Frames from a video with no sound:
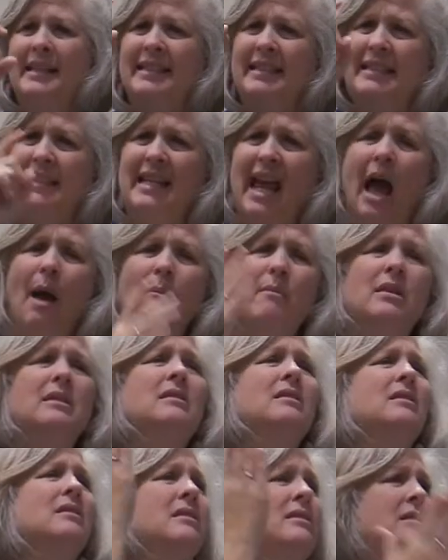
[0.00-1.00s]
using
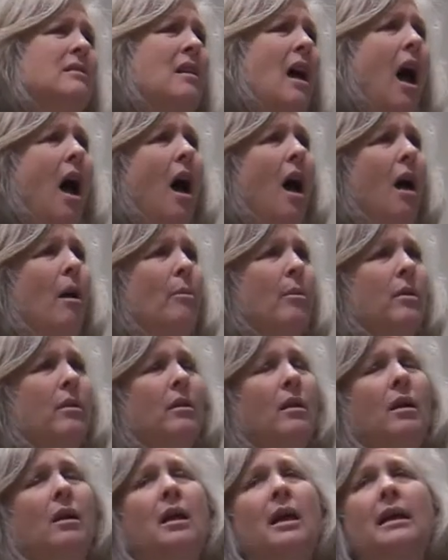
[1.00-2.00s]
Saturday
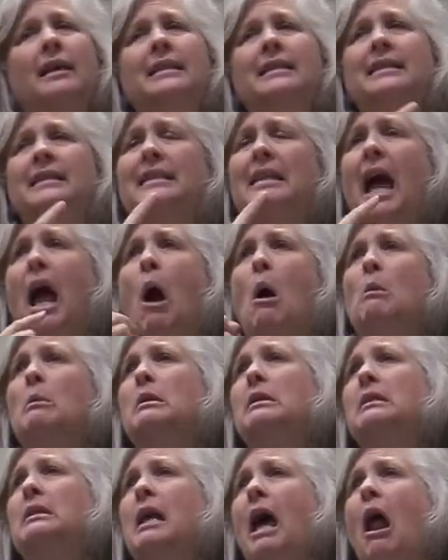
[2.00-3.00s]
as your way
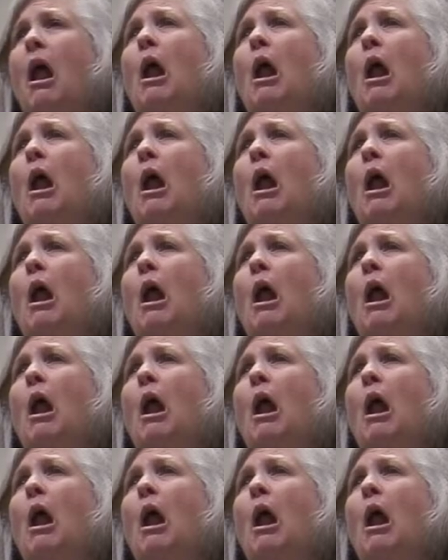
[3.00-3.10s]
out.